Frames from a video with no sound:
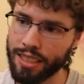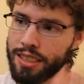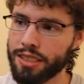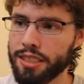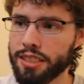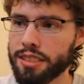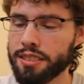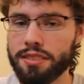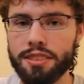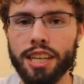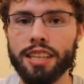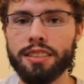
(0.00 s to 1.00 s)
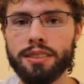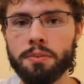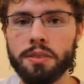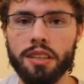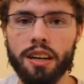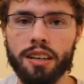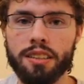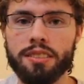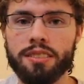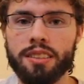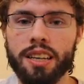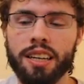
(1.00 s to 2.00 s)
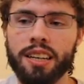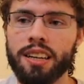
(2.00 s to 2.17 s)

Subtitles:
she's just taking some shots,